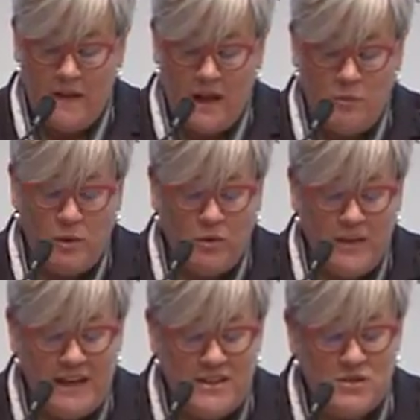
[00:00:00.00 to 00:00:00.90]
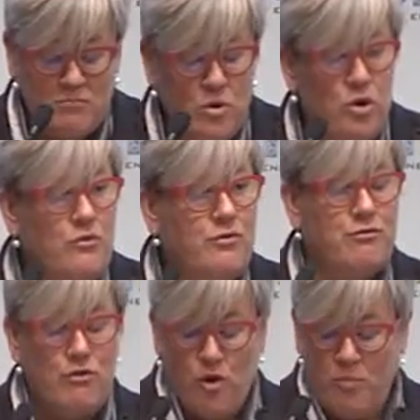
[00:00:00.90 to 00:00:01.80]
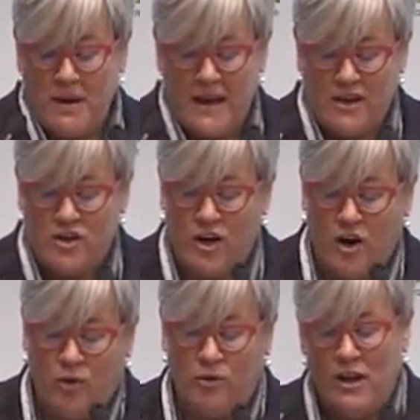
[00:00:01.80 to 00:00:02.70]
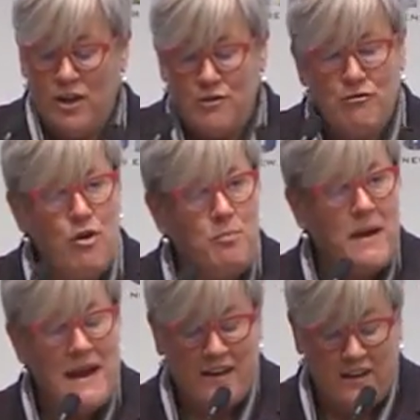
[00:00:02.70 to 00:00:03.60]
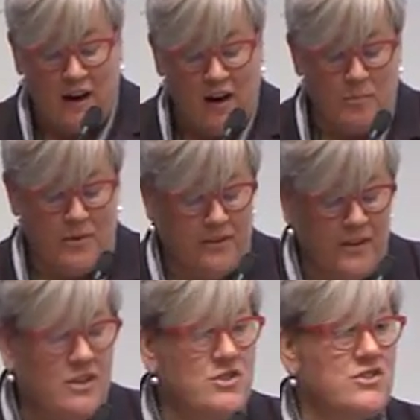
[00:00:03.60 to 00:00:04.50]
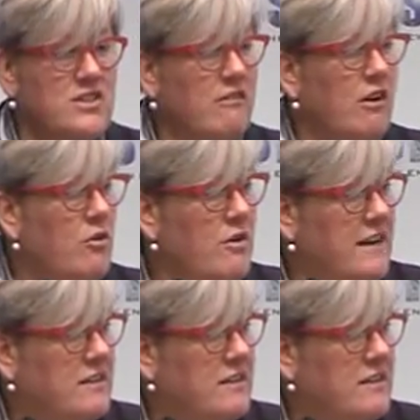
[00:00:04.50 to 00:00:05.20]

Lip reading: And we will need to move through peak coal, through peak carbon, to zero net